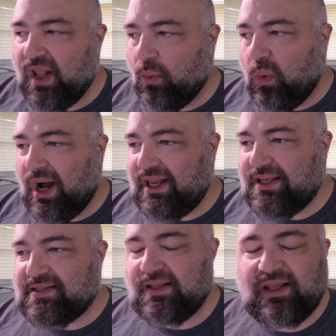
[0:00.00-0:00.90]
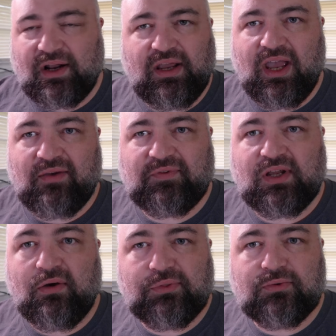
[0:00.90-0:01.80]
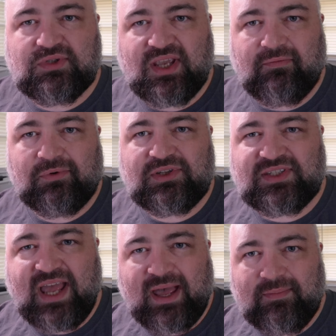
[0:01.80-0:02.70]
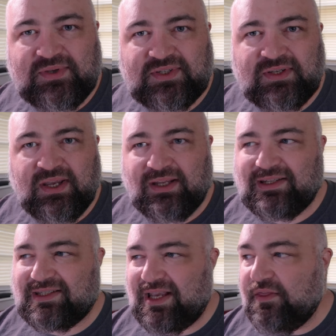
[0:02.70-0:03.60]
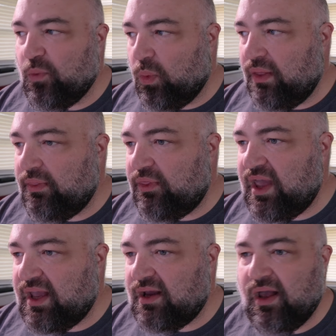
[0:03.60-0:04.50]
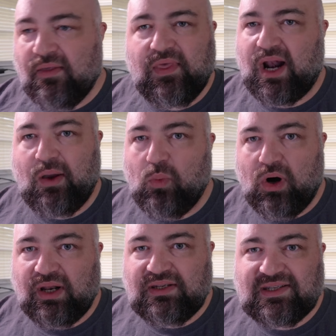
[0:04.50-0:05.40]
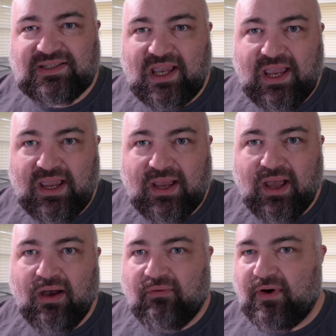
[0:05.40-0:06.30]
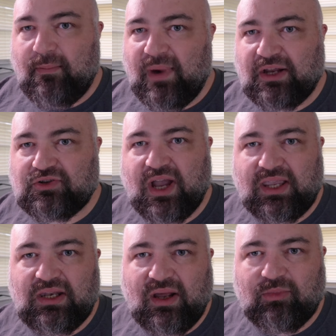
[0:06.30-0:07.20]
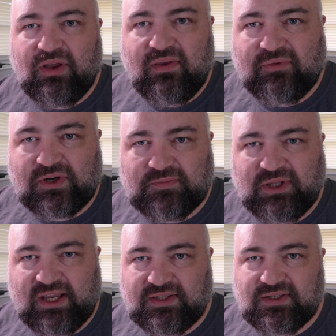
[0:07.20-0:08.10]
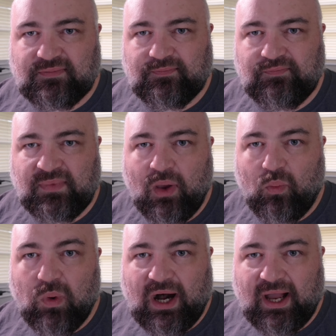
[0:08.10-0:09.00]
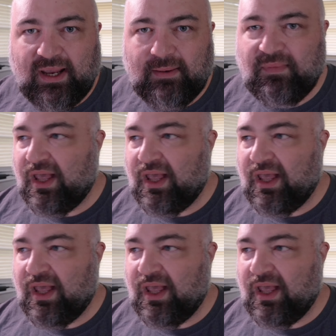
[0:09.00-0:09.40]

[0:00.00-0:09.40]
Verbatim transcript: Why is it that I have to go through several steps to see the one thing that I wanted to see from my tracking number in the first place? Why?